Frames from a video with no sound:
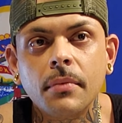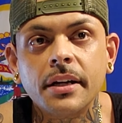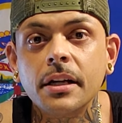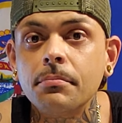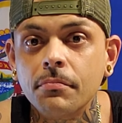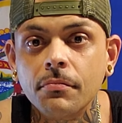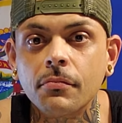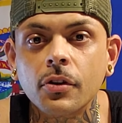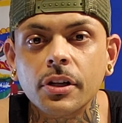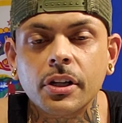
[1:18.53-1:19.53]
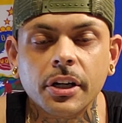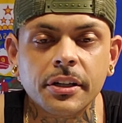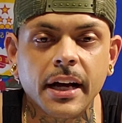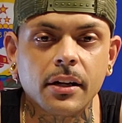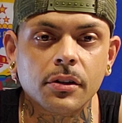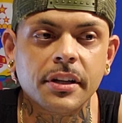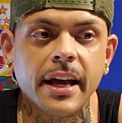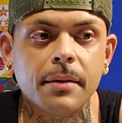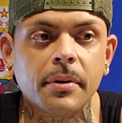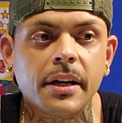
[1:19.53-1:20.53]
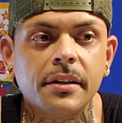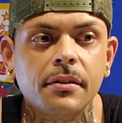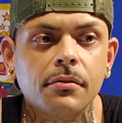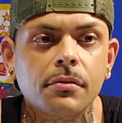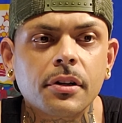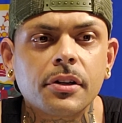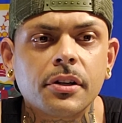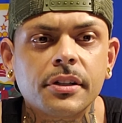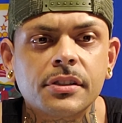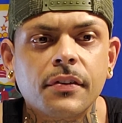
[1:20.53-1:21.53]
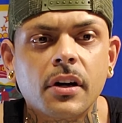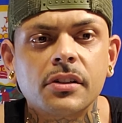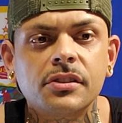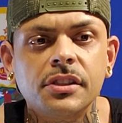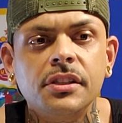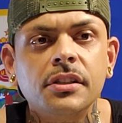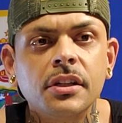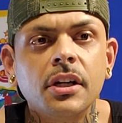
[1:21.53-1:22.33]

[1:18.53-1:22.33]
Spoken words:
I did really good, not only that, but I did really good as far as the